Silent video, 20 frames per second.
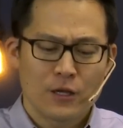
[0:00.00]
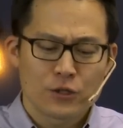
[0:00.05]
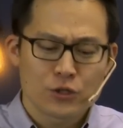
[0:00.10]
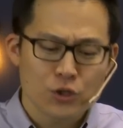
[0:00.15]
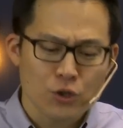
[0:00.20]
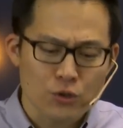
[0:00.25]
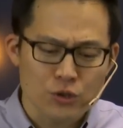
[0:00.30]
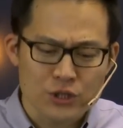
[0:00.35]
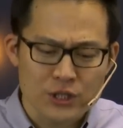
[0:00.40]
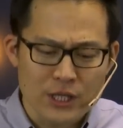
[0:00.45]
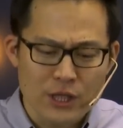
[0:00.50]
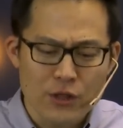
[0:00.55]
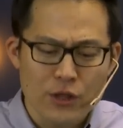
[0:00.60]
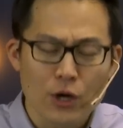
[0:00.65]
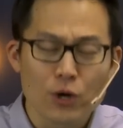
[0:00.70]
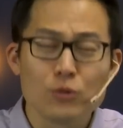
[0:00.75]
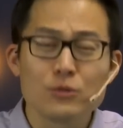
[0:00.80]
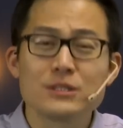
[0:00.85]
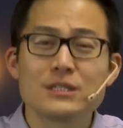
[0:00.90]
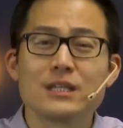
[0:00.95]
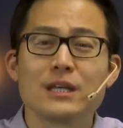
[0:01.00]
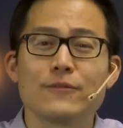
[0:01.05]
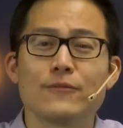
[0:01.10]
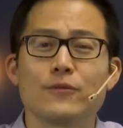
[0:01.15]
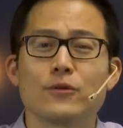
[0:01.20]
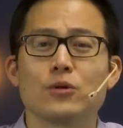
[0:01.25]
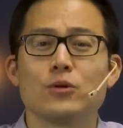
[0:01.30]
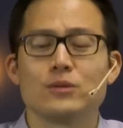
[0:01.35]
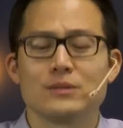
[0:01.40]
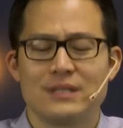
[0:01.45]
Church, in those
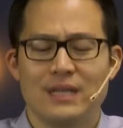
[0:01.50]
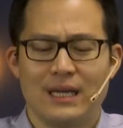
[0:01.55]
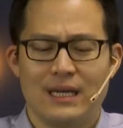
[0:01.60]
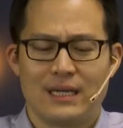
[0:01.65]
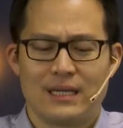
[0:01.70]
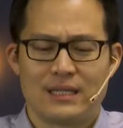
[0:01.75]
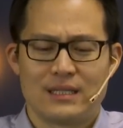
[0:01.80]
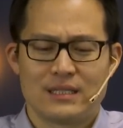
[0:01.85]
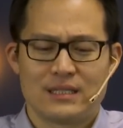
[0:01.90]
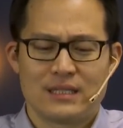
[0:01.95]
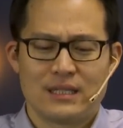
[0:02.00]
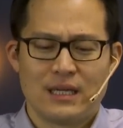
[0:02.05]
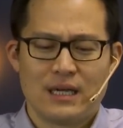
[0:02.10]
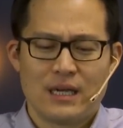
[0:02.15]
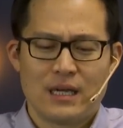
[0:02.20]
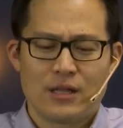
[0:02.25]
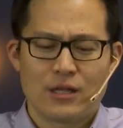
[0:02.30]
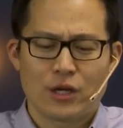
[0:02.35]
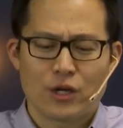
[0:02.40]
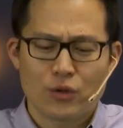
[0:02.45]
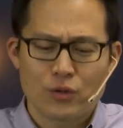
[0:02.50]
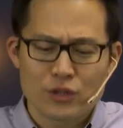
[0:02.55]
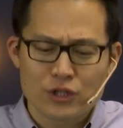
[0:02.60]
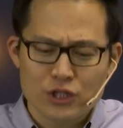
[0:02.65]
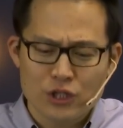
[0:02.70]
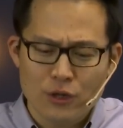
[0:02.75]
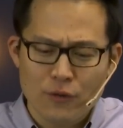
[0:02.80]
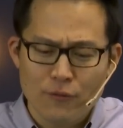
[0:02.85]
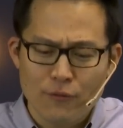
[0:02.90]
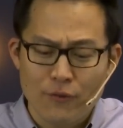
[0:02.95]
difficult days, the
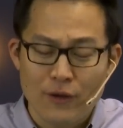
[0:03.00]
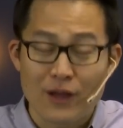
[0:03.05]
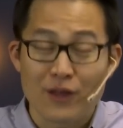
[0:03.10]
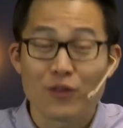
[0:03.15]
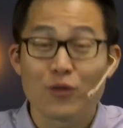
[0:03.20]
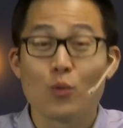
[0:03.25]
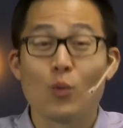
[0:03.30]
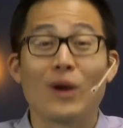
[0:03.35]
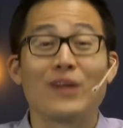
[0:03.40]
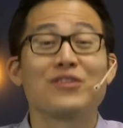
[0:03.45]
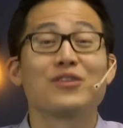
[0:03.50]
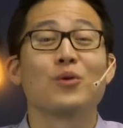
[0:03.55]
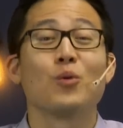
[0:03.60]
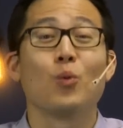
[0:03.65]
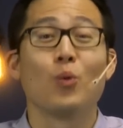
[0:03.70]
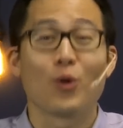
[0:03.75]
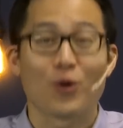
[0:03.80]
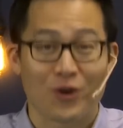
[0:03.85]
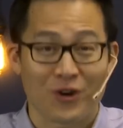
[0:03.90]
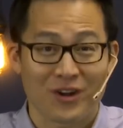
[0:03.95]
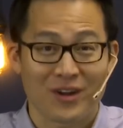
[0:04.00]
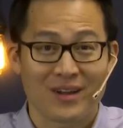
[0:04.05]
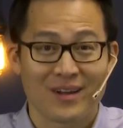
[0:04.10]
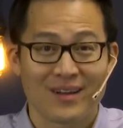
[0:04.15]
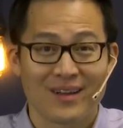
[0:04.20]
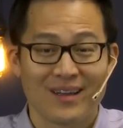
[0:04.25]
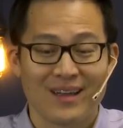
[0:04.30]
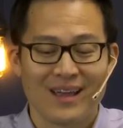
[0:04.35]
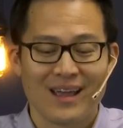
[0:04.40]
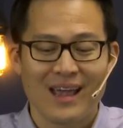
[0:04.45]
Christian faith went to work
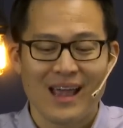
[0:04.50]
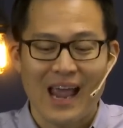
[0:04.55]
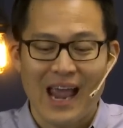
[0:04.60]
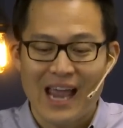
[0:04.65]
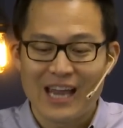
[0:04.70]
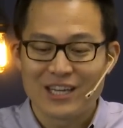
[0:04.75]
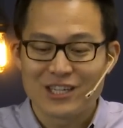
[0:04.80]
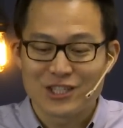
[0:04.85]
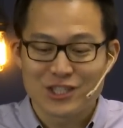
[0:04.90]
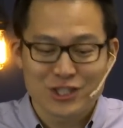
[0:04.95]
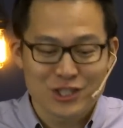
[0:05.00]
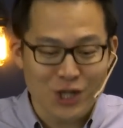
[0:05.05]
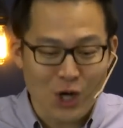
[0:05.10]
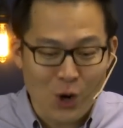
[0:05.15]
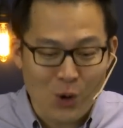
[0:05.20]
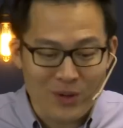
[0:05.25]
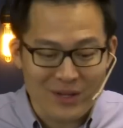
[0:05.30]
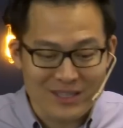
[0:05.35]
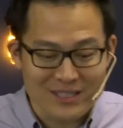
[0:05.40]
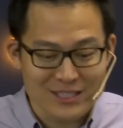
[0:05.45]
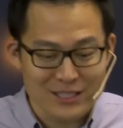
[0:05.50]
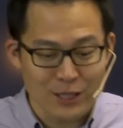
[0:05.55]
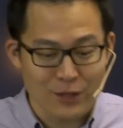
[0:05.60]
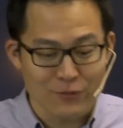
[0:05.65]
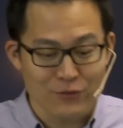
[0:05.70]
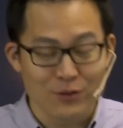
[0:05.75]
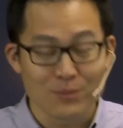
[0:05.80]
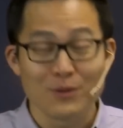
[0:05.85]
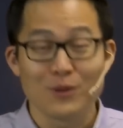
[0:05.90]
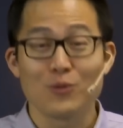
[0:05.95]
and showed
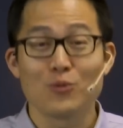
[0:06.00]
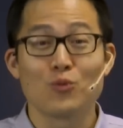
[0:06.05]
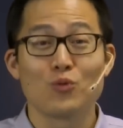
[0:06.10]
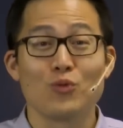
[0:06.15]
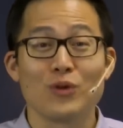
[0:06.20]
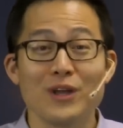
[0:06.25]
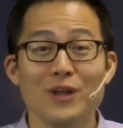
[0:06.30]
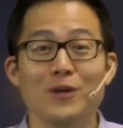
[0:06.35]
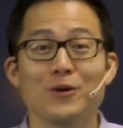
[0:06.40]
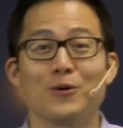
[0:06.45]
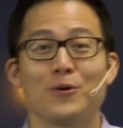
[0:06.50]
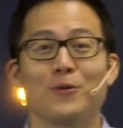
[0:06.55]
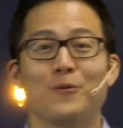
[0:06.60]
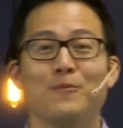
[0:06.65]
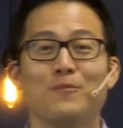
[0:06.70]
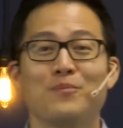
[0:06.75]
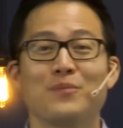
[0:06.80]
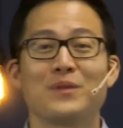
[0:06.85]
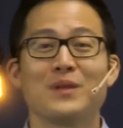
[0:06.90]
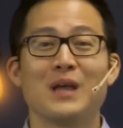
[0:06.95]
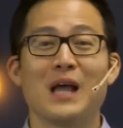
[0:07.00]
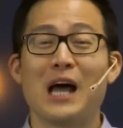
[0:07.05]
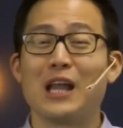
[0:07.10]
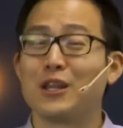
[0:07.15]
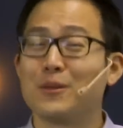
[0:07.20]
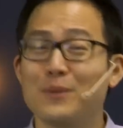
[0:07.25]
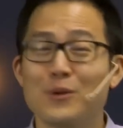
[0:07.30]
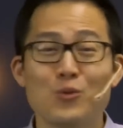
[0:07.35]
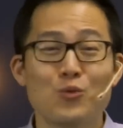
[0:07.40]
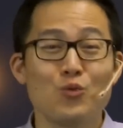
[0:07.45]
itself to be real
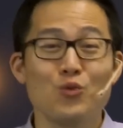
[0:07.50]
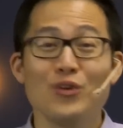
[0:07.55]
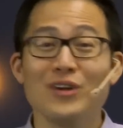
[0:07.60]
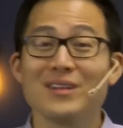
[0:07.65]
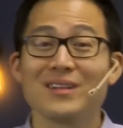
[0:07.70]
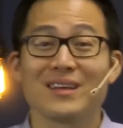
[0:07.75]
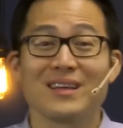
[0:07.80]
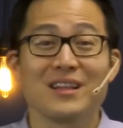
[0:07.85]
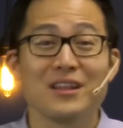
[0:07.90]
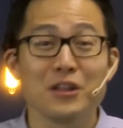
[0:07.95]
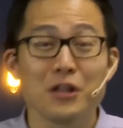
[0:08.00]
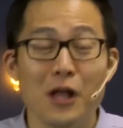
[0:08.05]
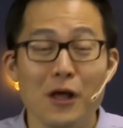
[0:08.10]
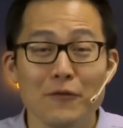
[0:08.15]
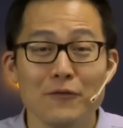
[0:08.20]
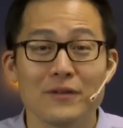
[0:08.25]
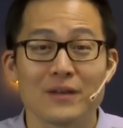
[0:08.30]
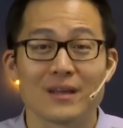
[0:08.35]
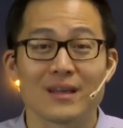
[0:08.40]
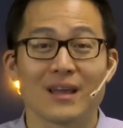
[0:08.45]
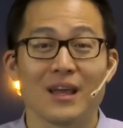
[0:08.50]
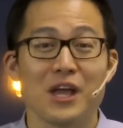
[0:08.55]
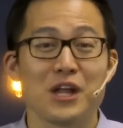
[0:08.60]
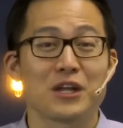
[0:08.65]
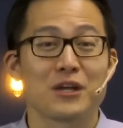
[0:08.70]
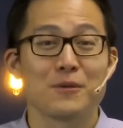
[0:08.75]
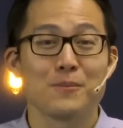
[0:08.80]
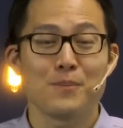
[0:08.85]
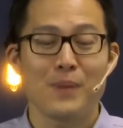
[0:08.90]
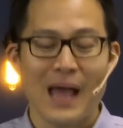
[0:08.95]
and to be really loving
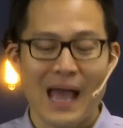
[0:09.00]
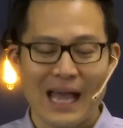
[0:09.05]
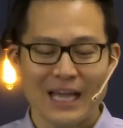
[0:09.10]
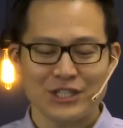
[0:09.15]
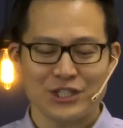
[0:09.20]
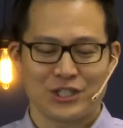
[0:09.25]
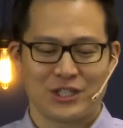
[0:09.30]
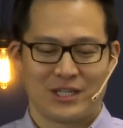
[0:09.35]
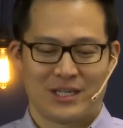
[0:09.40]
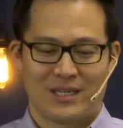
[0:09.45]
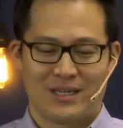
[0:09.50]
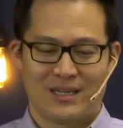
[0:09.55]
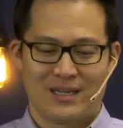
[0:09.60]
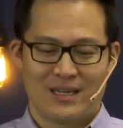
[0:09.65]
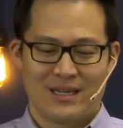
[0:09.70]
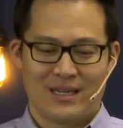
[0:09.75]
and compassionate.